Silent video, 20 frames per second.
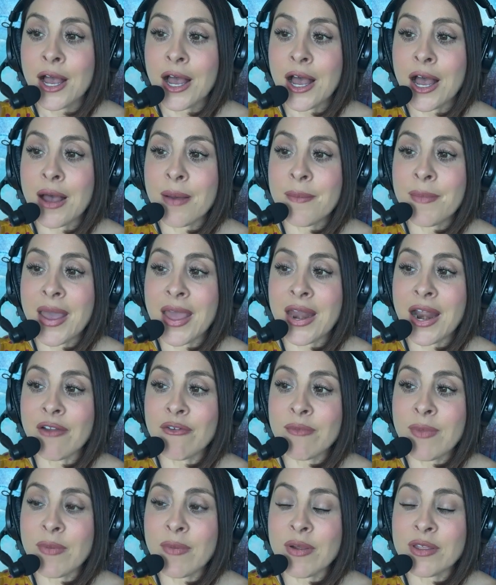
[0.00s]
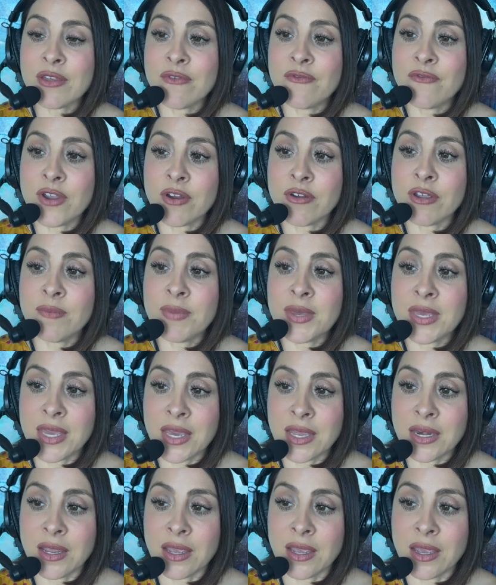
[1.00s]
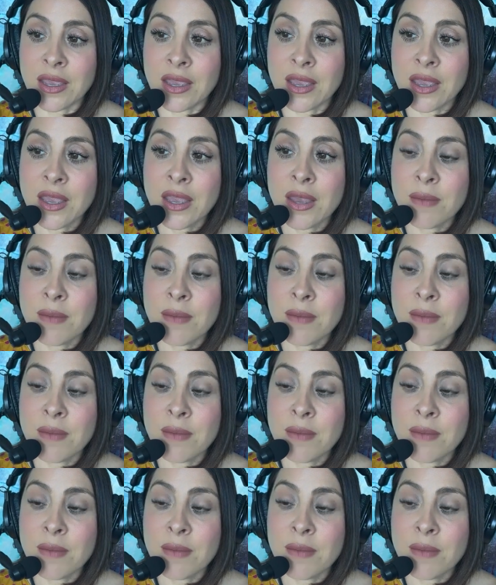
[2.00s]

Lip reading: And I remember at the very beginning,